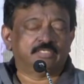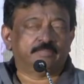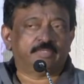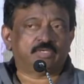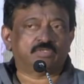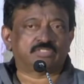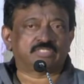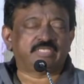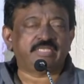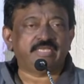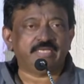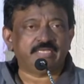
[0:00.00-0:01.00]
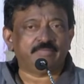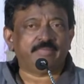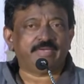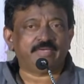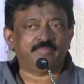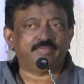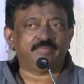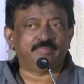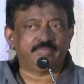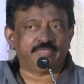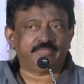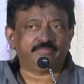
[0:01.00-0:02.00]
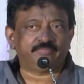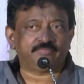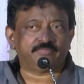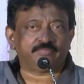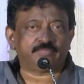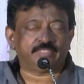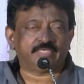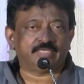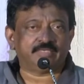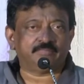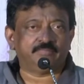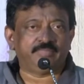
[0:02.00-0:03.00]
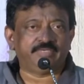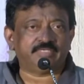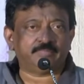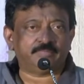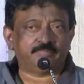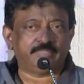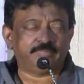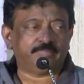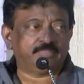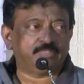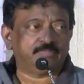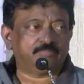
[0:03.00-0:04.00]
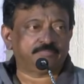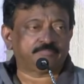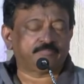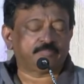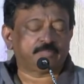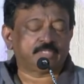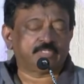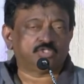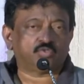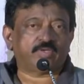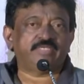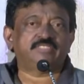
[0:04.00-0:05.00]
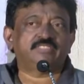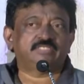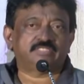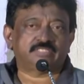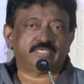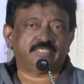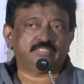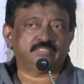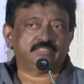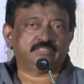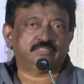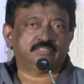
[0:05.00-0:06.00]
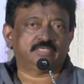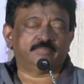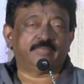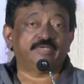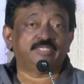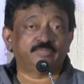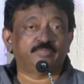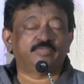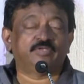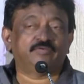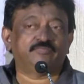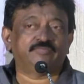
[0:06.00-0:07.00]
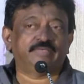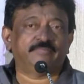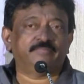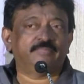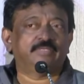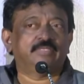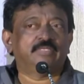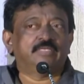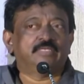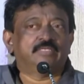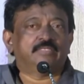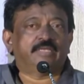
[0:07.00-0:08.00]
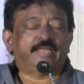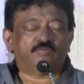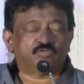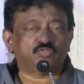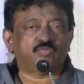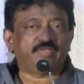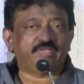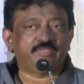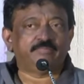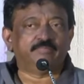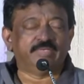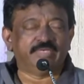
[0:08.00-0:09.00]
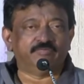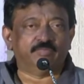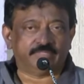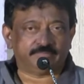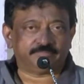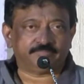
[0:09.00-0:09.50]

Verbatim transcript: but on screen he made me believe he can beat up people twice his size and multiple of them, and it was very believable.